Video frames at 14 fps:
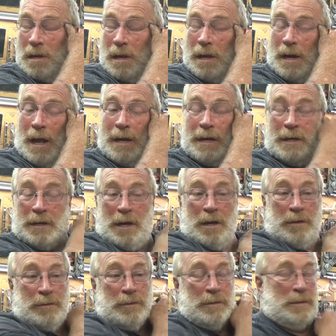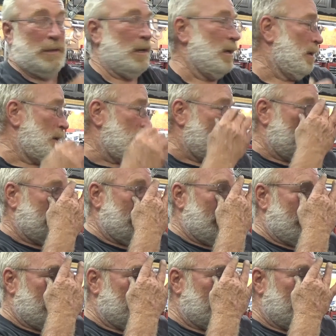And I didn't know. I've
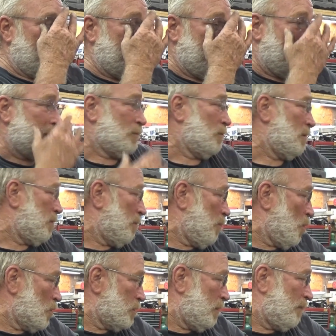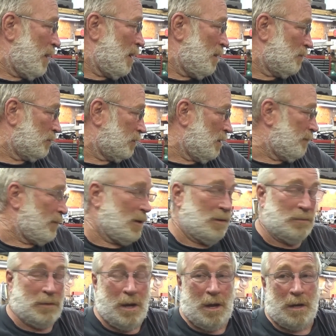never really messed with the proportioning valve stuff a
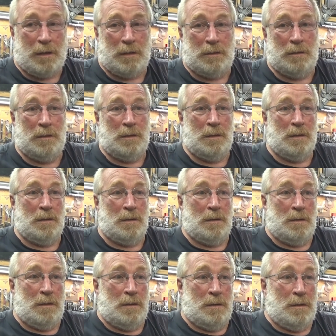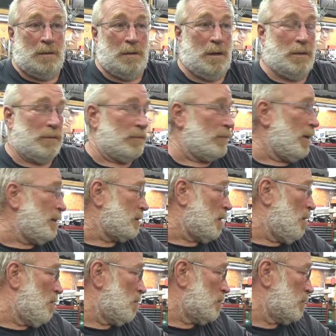whole lot, other than race
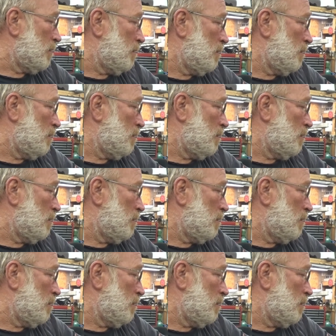cars.